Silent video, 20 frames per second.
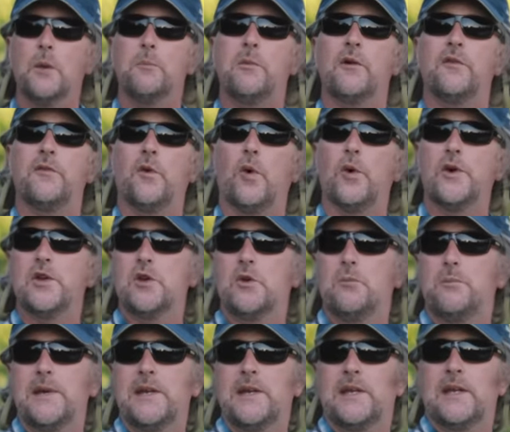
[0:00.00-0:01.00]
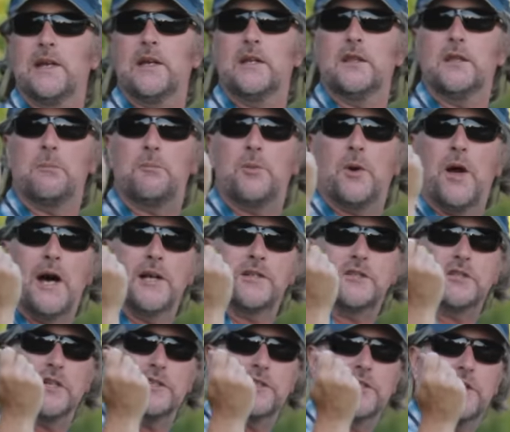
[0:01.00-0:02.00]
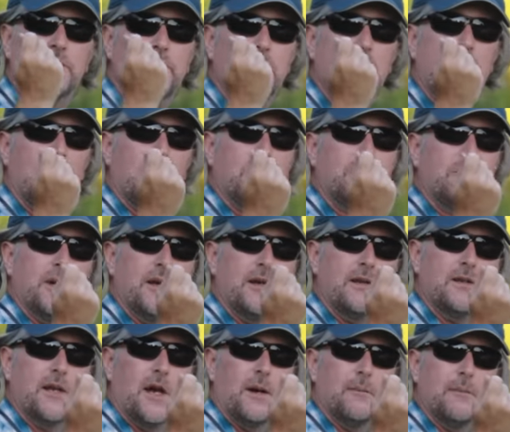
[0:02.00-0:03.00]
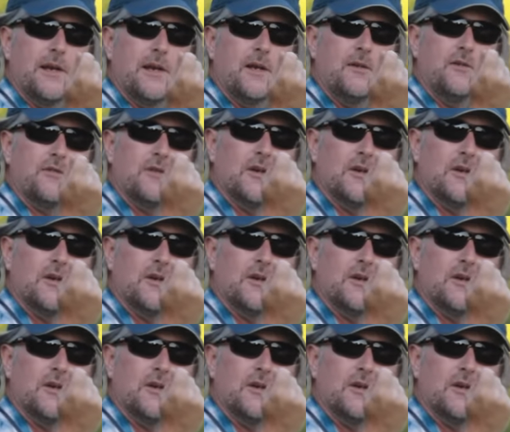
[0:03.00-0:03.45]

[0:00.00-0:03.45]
before you begin the process of the airplane coming in